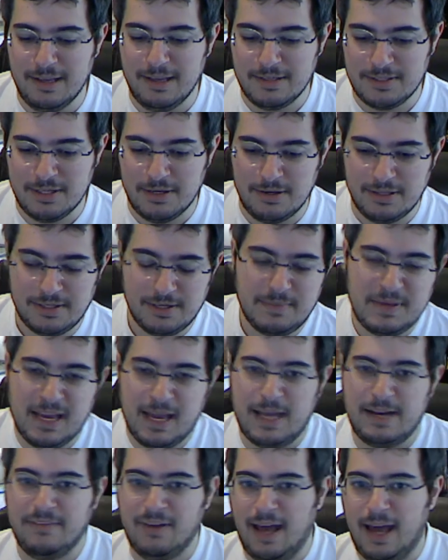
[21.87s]
So it's going to be
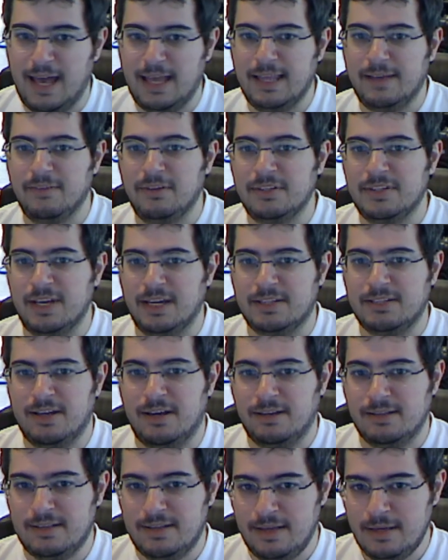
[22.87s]
kind of a high-level tech
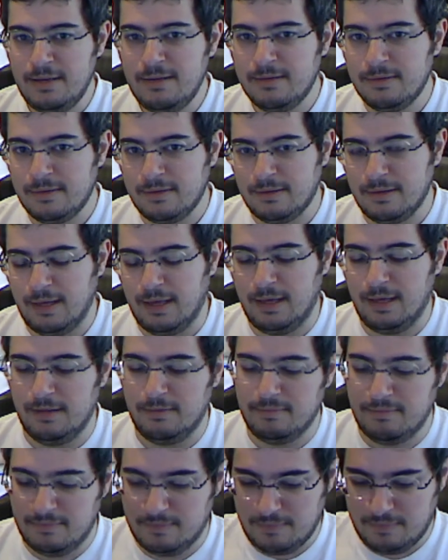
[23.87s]
talk today,
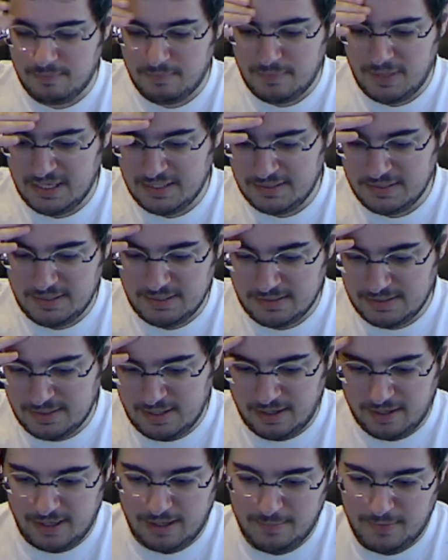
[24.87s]
basically
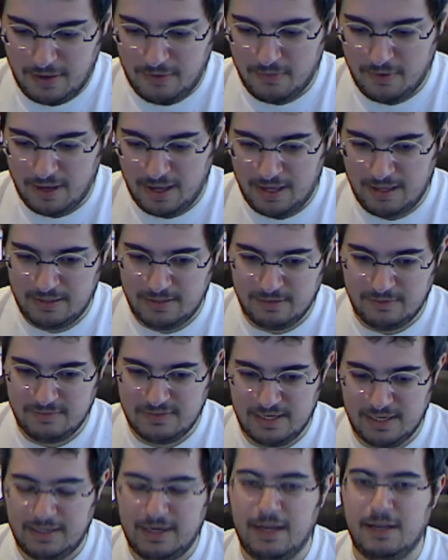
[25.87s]
talking about what kind of
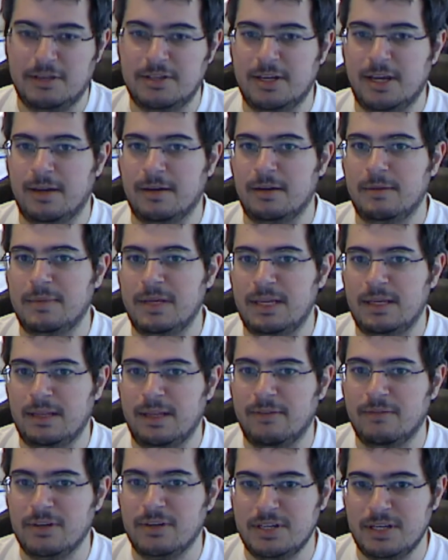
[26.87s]
technology I'm going to be
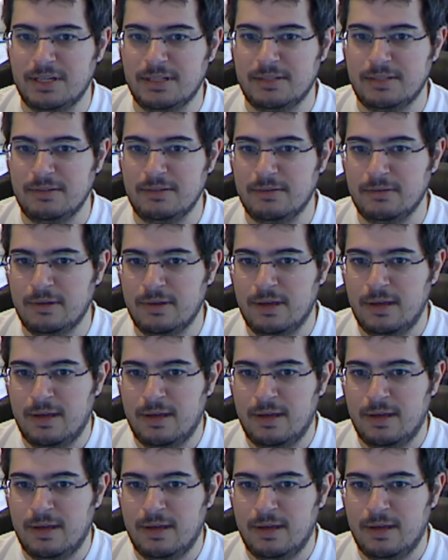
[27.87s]
leveraging to